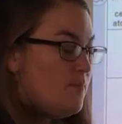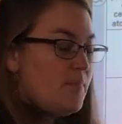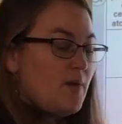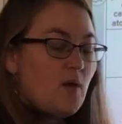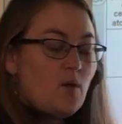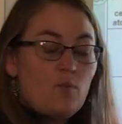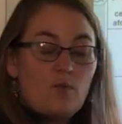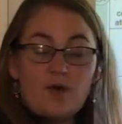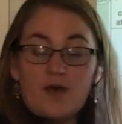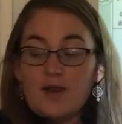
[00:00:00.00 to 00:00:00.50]

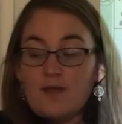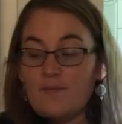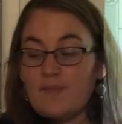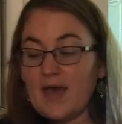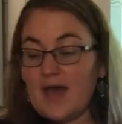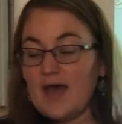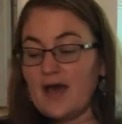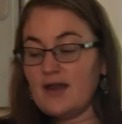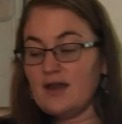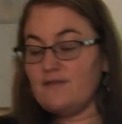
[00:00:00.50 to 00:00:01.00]
But what
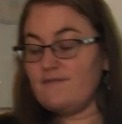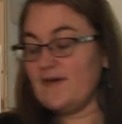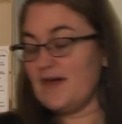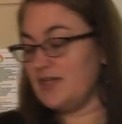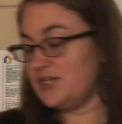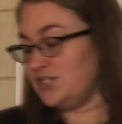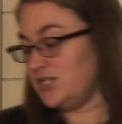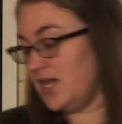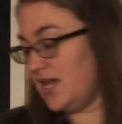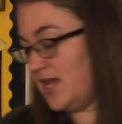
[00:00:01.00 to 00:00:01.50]
about if
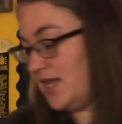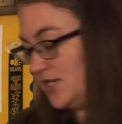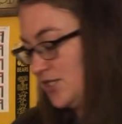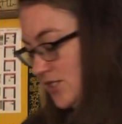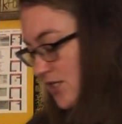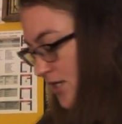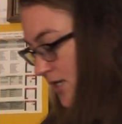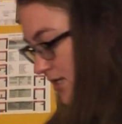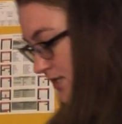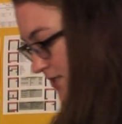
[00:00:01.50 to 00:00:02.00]
I change
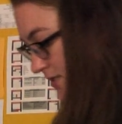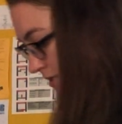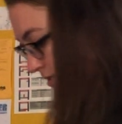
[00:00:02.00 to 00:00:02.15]
it